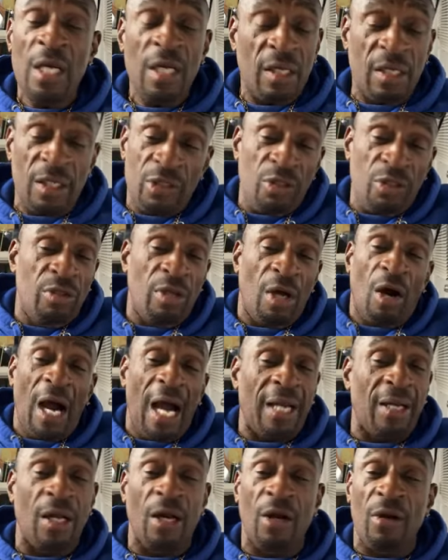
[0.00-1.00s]
because you know
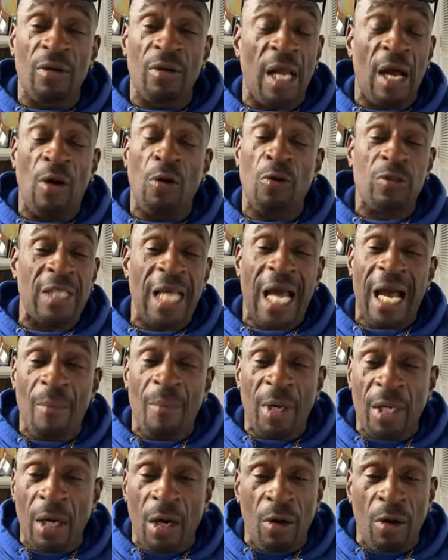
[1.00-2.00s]
I learned a long
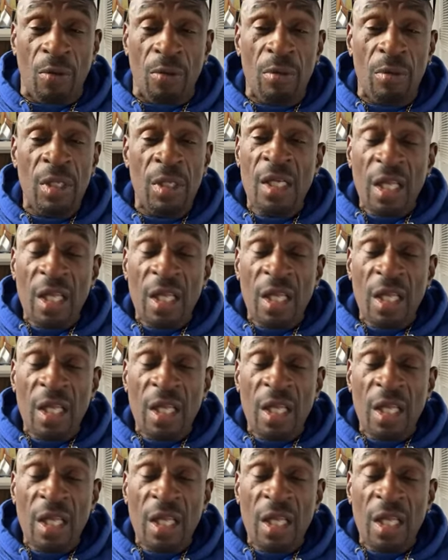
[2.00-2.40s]
time ago.